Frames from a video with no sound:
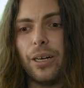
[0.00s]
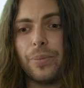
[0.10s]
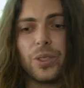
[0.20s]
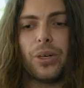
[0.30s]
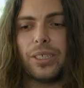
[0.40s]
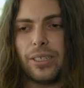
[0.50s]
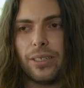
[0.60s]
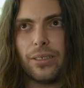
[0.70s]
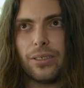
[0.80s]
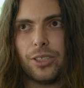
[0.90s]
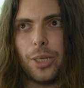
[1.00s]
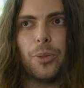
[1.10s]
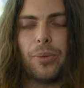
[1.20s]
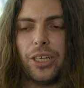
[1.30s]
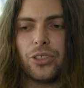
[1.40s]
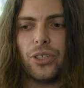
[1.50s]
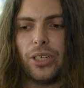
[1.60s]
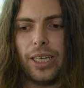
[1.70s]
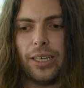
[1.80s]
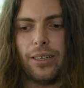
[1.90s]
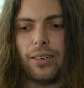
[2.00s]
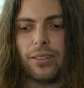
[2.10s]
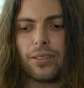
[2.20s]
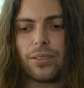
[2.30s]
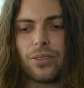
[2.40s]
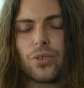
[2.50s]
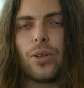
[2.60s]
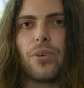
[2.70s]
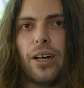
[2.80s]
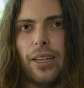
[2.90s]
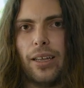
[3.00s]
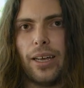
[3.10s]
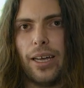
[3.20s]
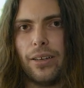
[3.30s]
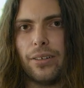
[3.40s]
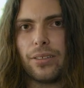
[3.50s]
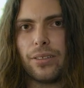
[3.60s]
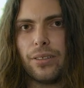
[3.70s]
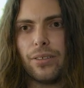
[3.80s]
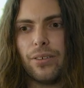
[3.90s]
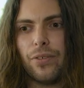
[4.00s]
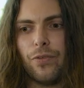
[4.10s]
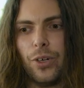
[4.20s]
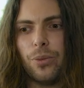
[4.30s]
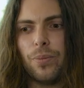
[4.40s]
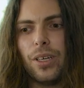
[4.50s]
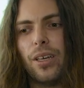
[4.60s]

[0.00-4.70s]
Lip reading: So I did a double major in script writing and film.